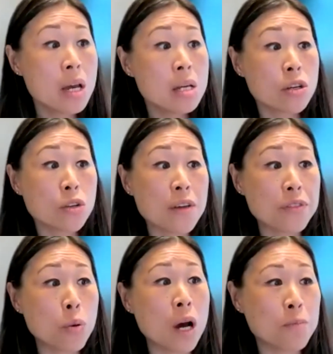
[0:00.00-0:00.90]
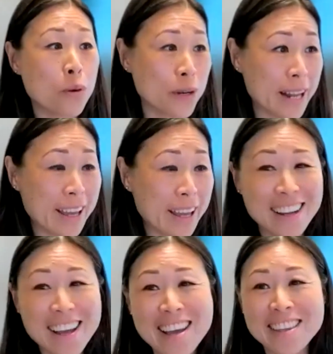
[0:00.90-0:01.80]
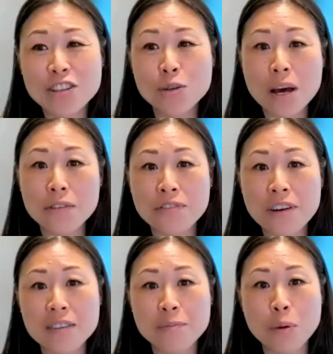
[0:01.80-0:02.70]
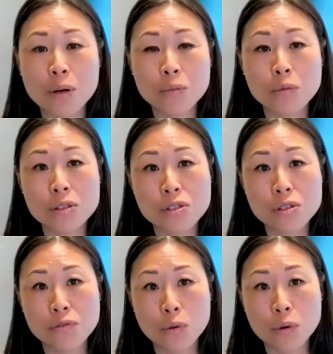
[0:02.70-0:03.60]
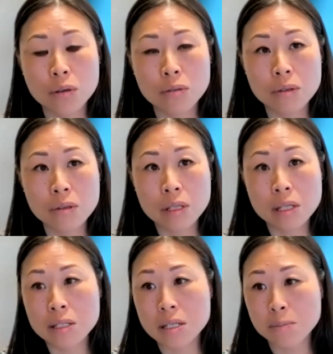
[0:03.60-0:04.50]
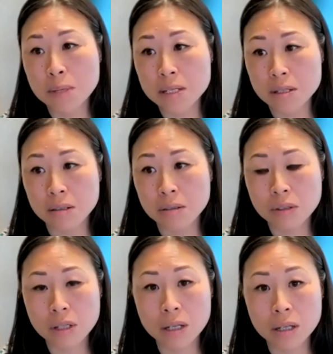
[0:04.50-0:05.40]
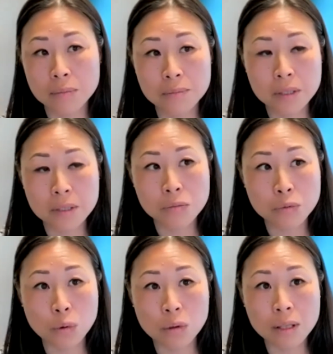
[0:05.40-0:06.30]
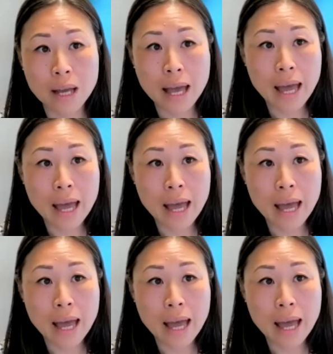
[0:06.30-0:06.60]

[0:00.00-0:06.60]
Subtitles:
So you have the 1.8, then you have 5.124, the dismissal rule.